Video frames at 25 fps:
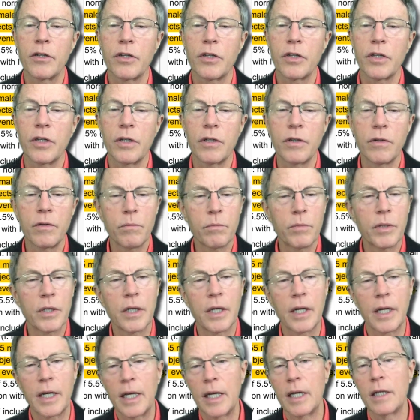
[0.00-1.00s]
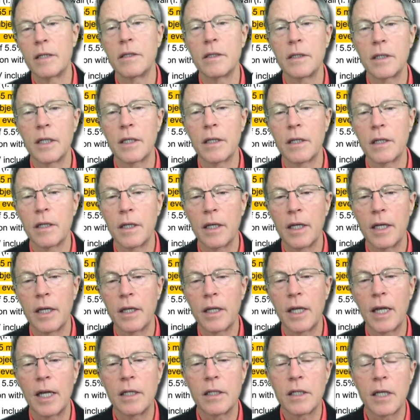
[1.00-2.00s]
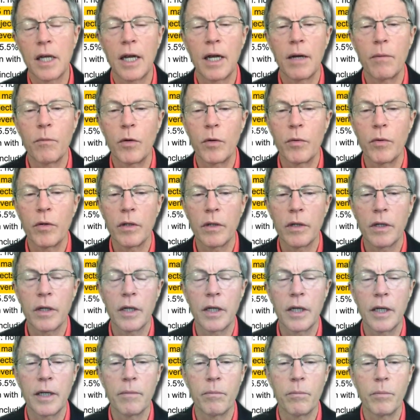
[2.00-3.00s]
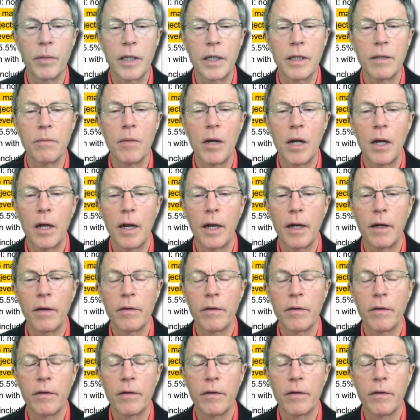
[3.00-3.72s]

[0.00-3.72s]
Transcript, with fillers: soon, but again, at, at that time we were looking at BMI.